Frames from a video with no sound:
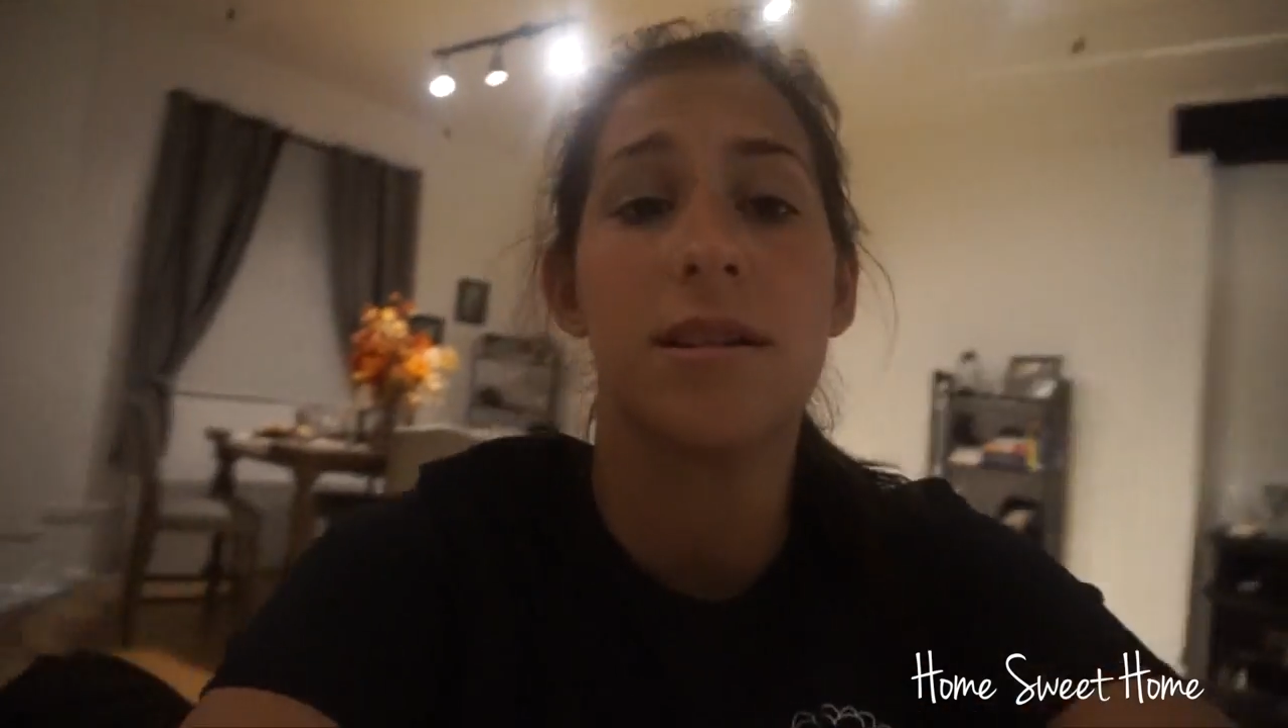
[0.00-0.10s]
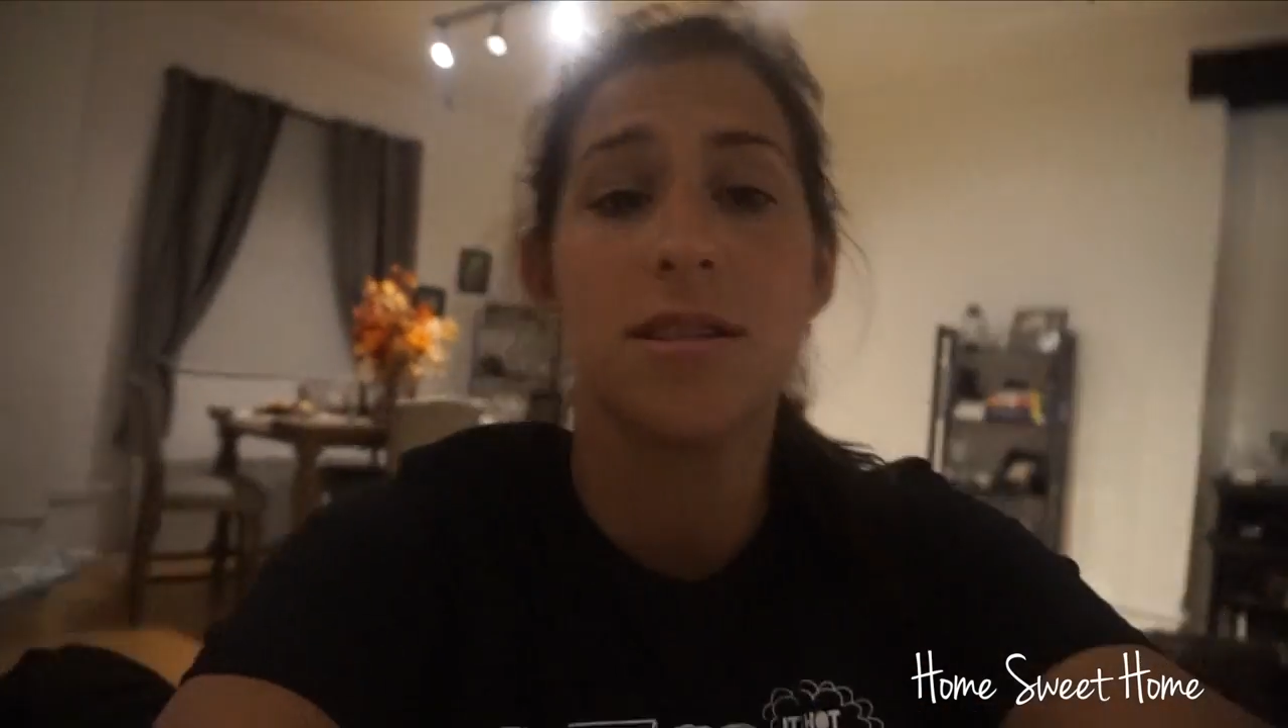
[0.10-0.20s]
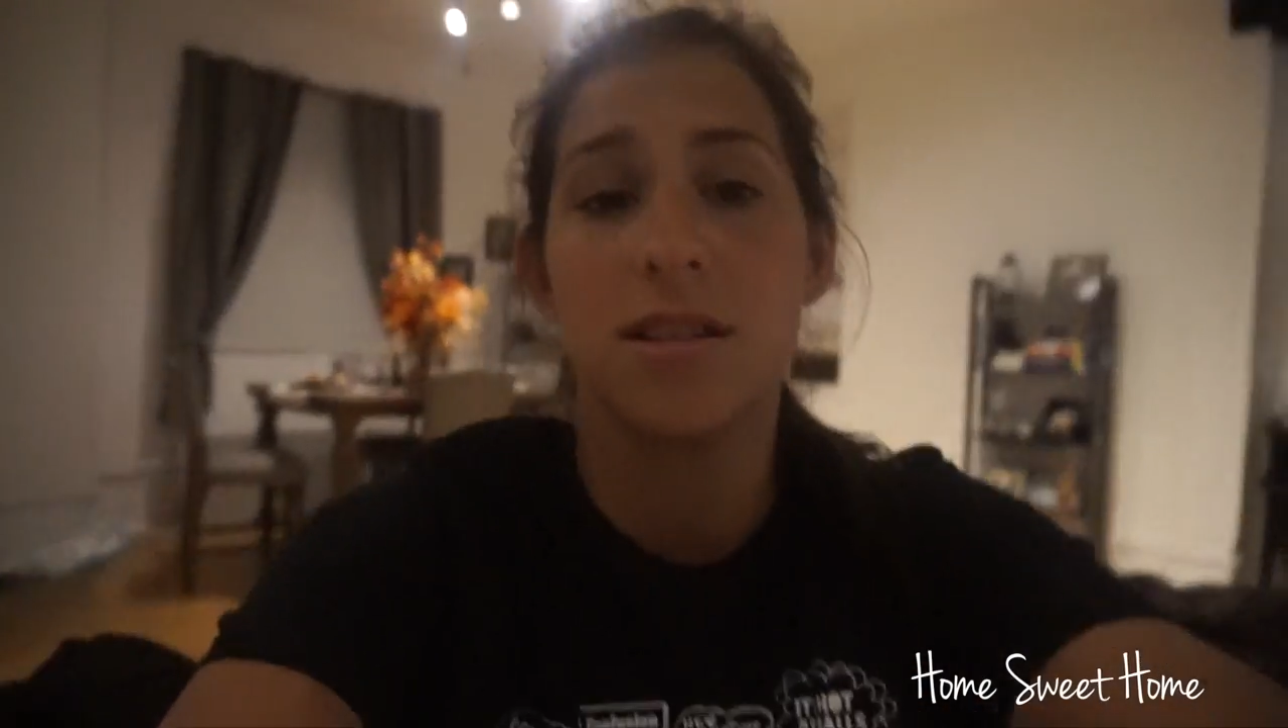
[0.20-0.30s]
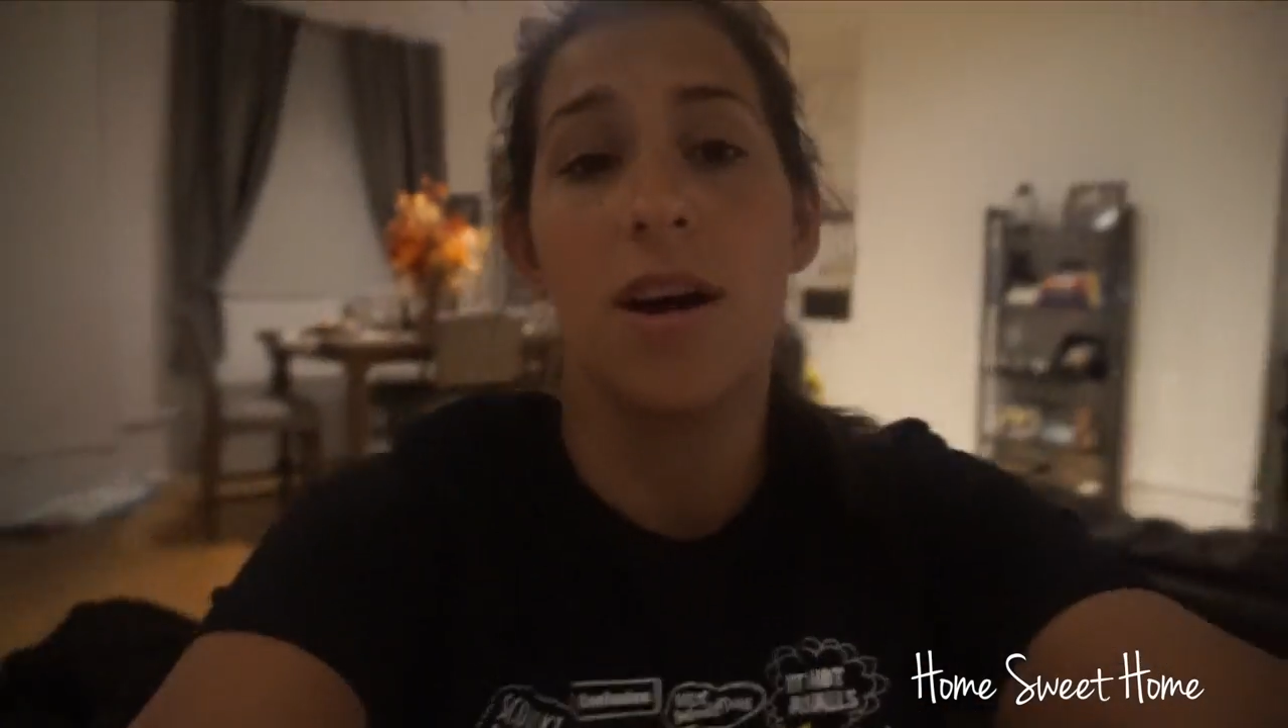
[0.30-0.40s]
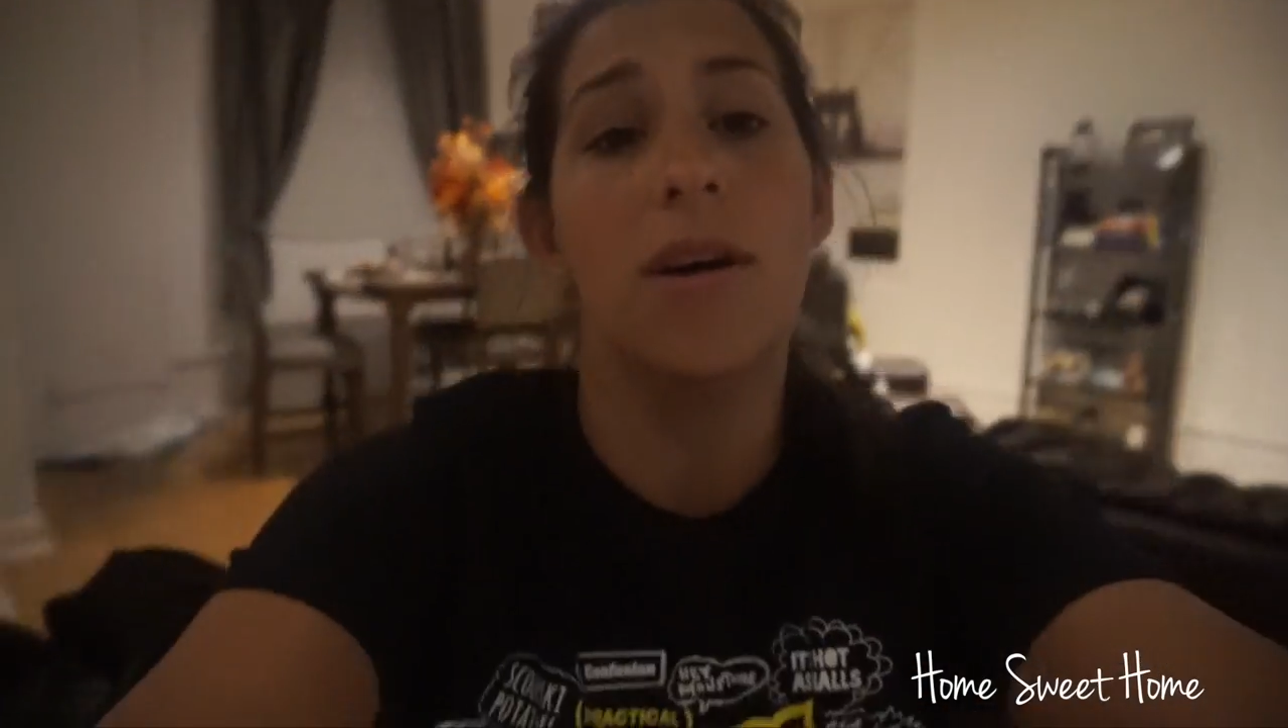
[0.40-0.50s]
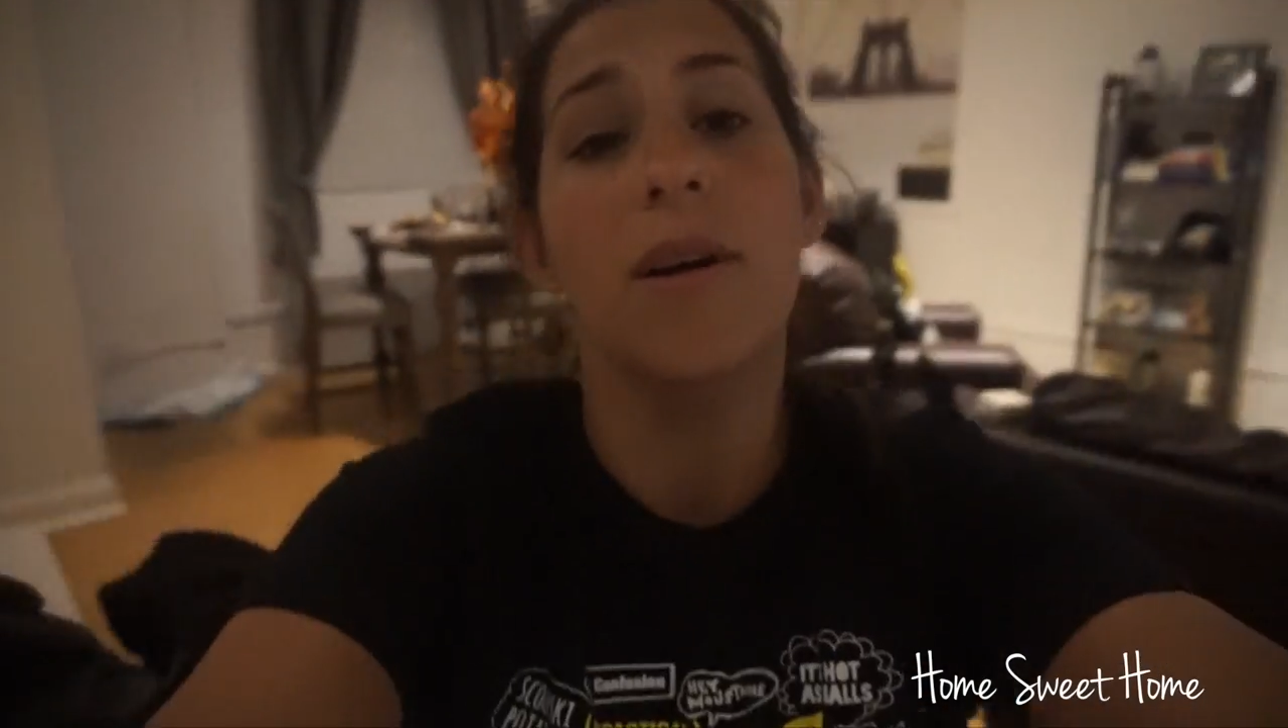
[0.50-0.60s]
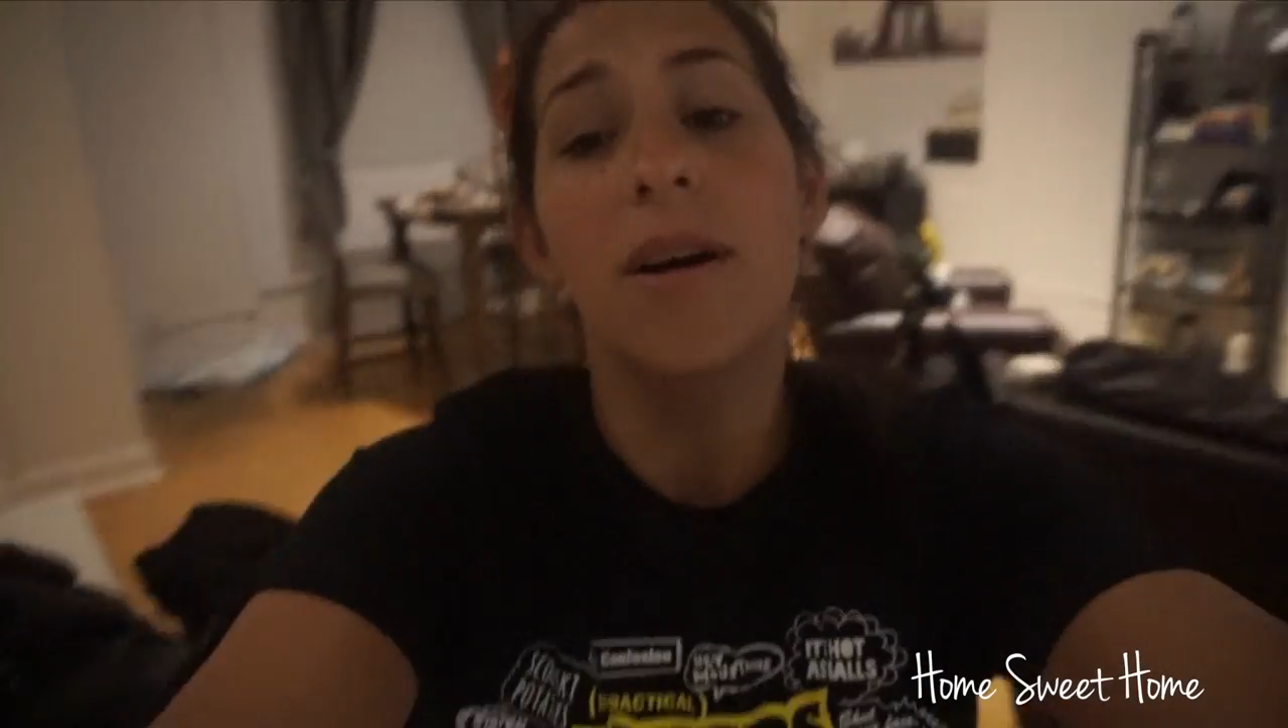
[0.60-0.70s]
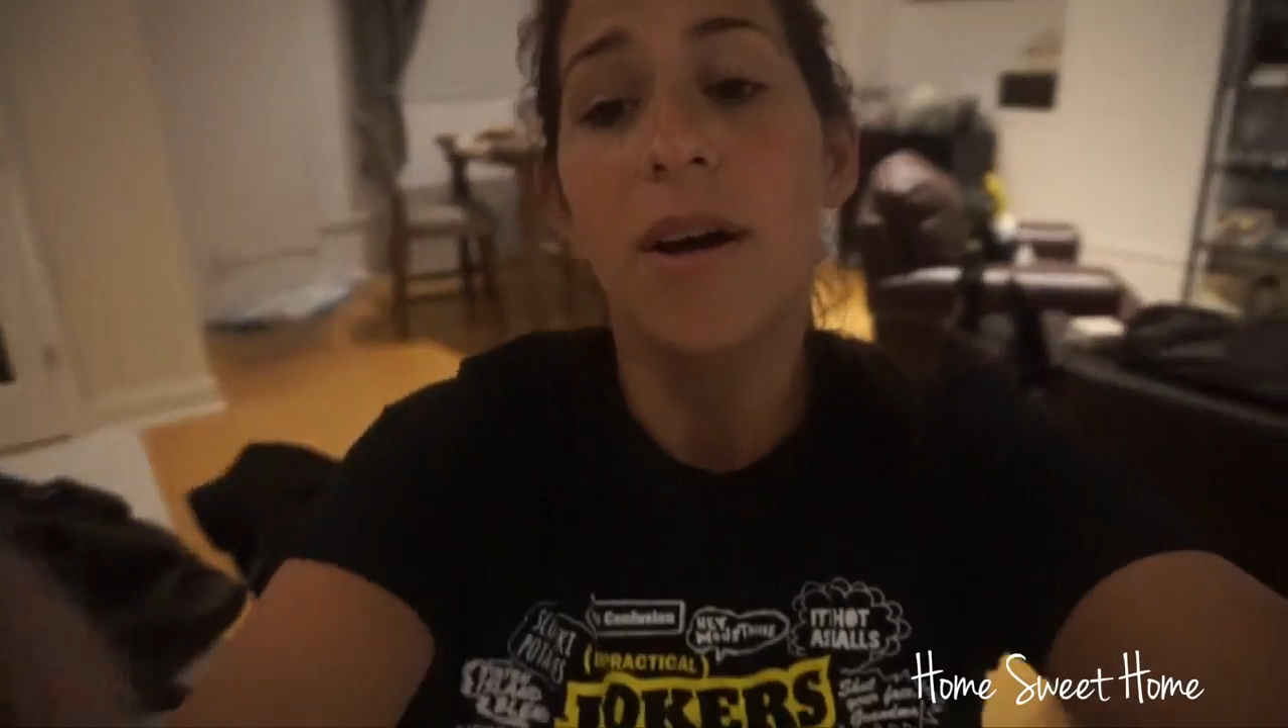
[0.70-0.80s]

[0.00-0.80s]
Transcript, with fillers: so